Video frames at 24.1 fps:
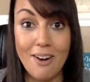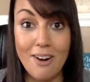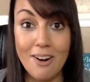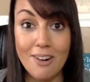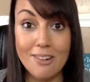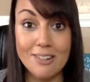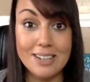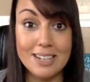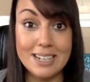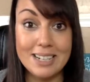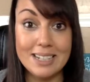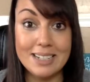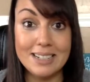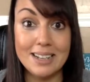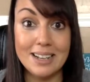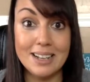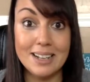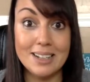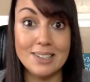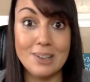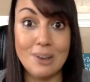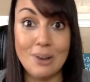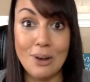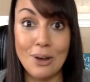already
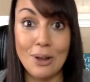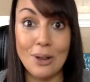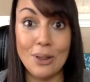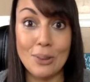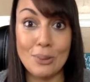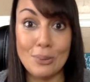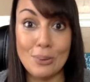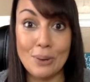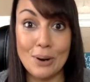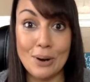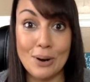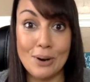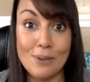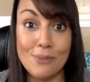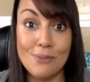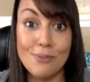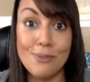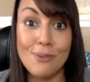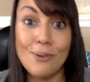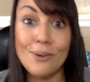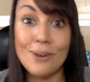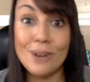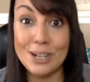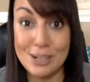does all the work
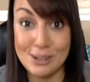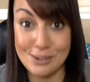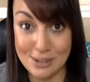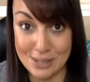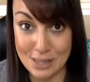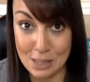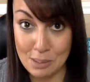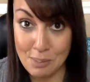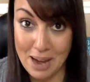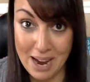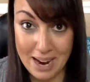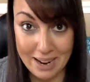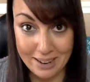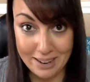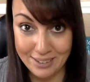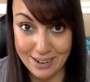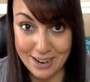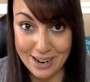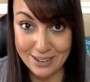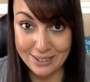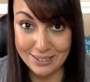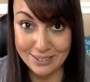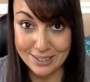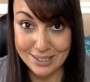for you in the
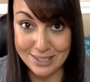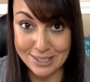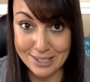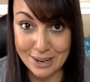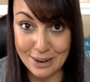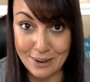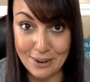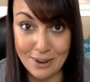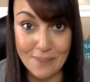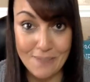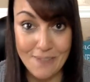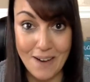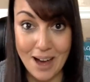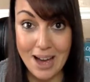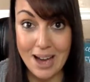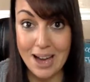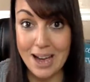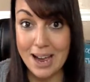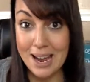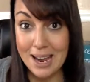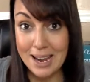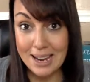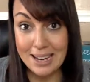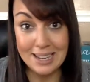background. So if
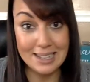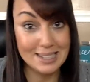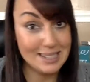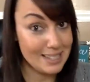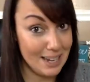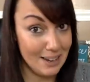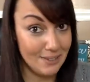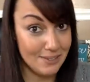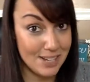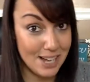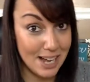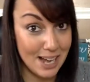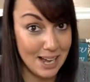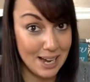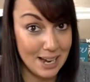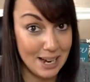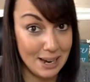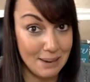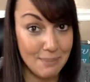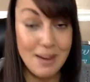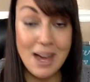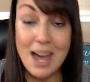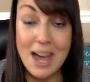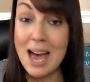I can save
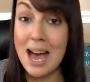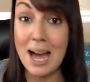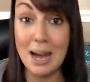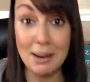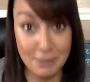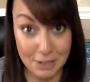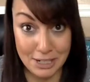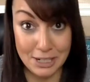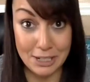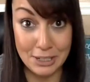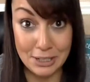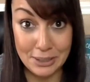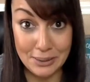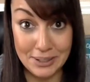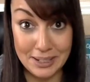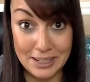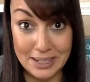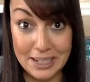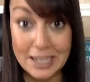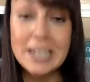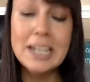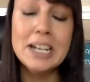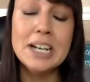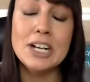time, I'm going to do it.
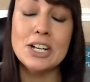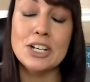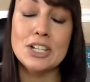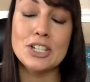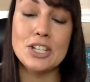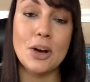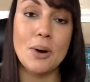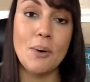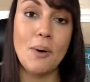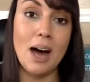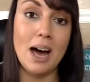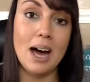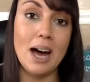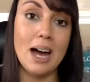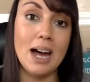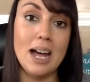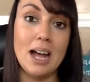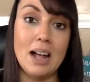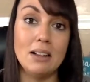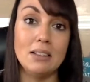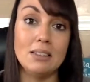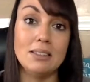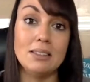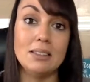So
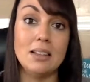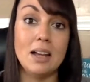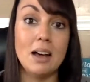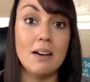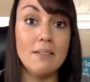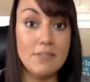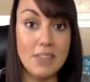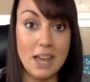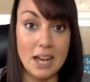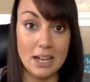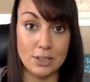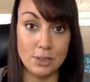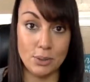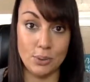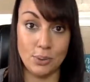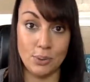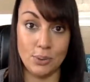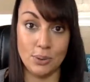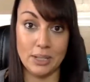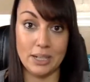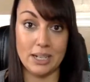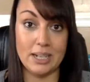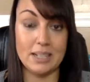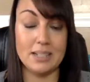I love that
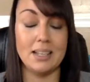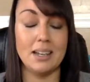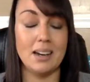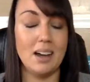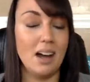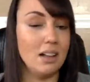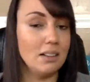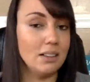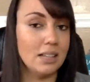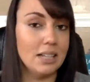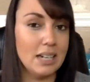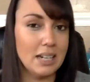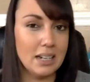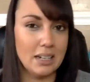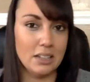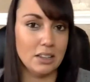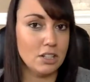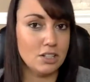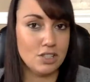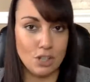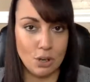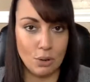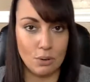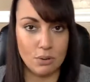tool. Like I said, I'll link it in
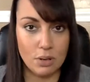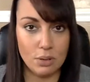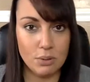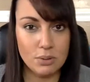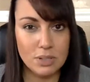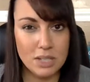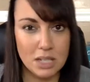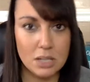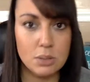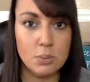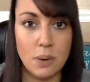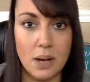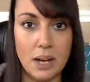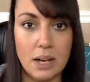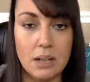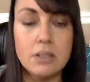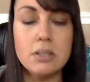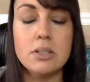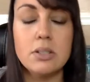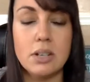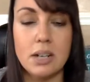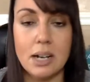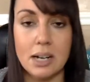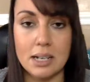the show notes as well,
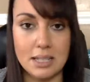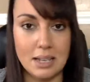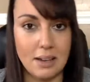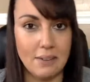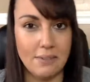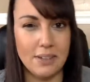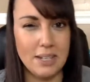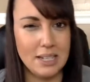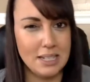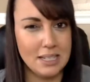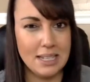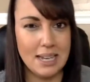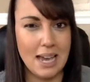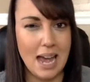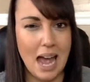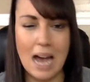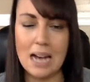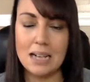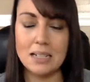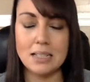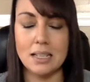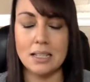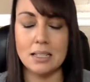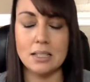so you guys have easy
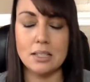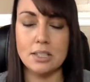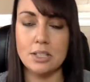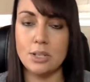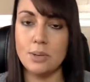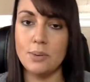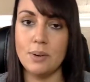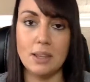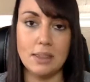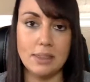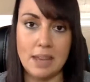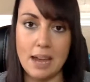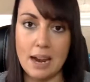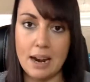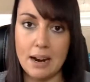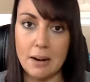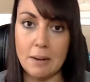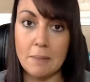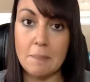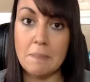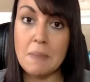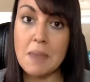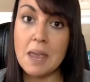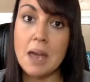access to it
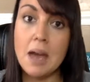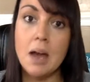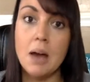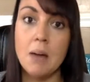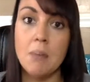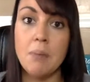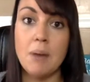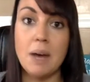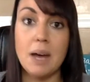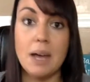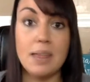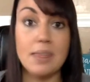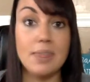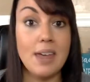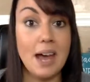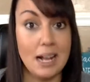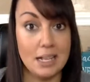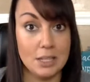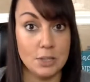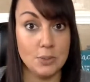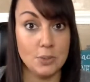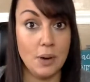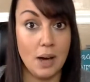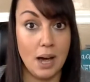there. But
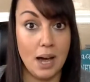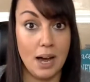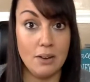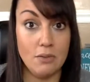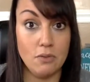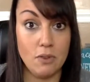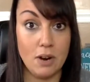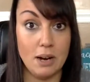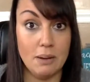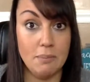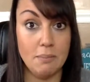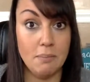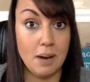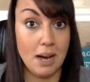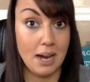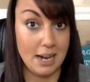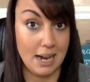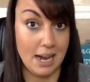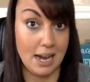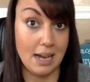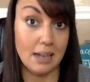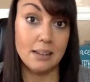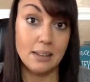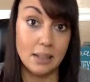that's what I run my
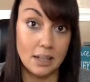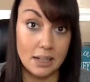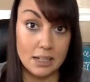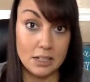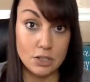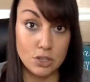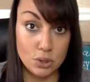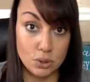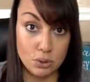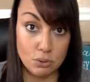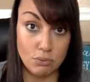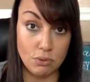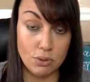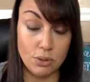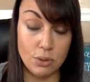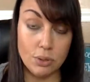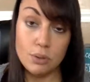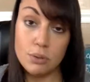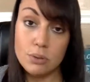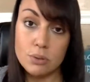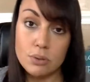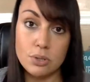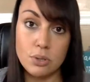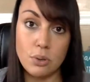headlines
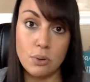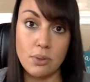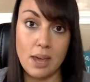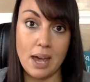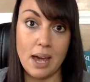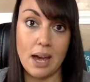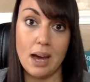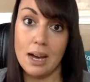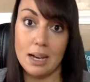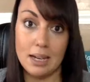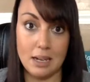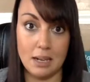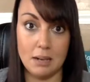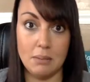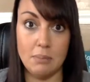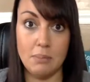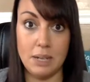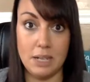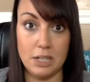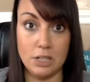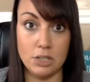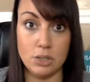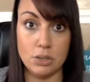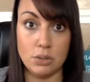through, so that I can
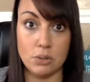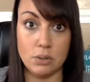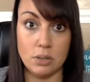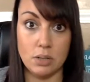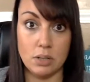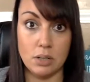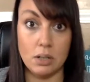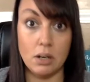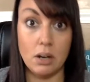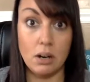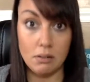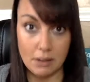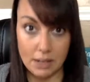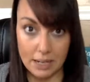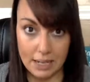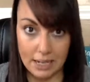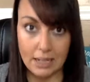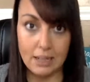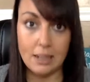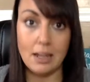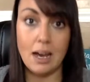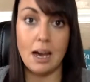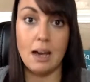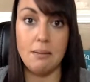make sure, all
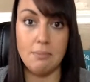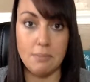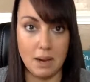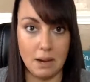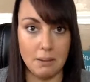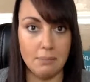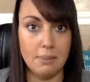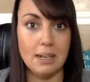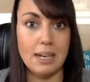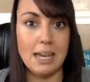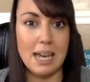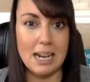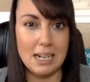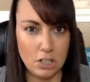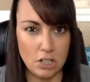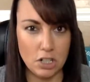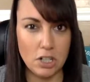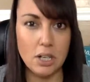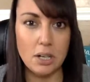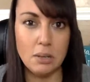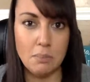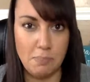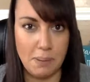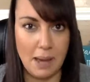right, I'm getting a
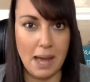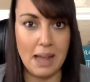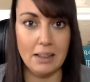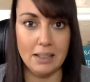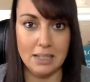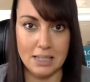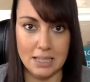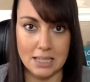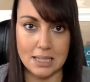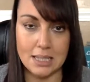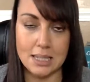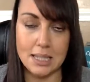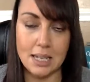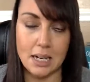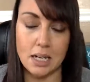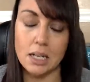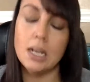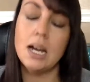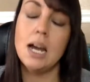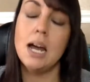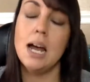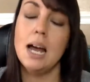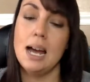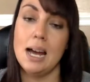good balance there.
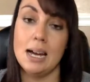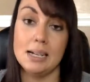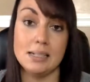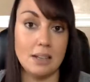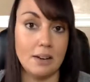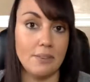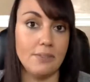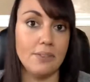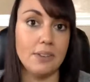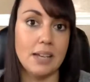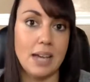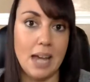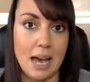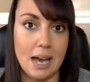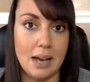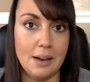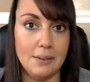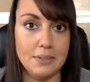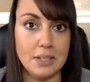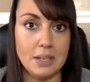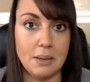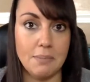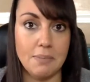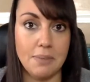I definitely
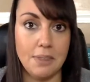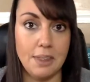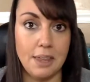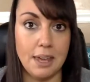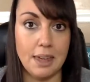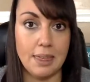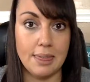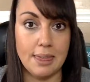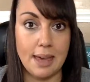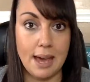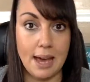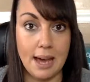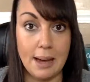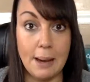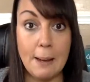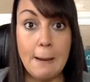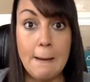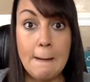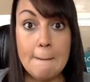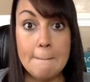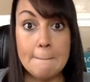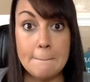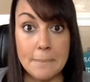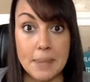have something that
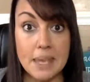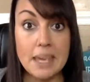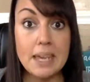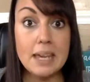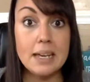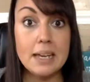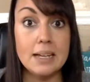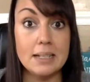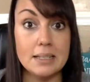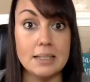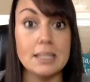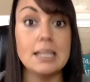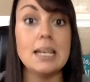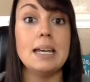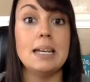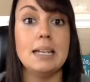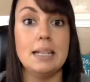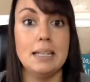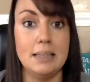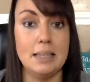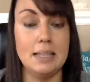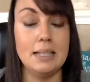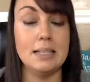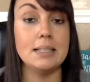is
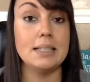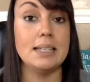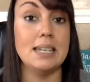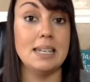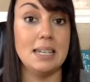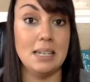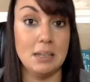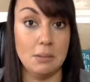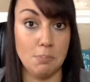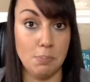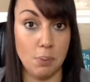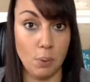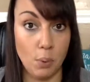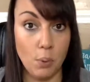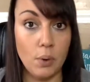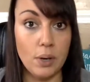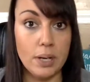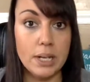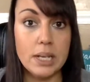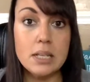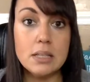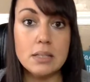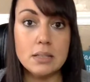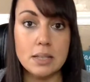hitting these key
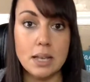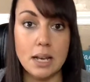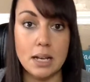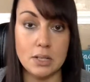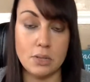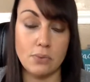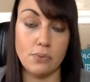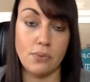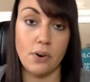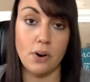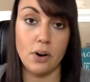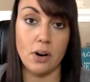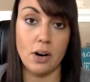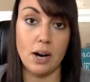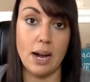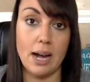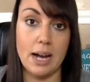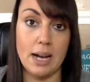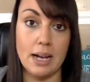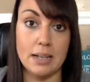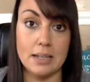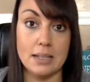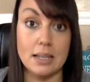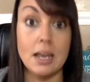points as far
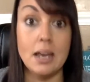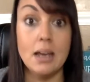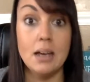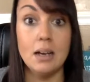as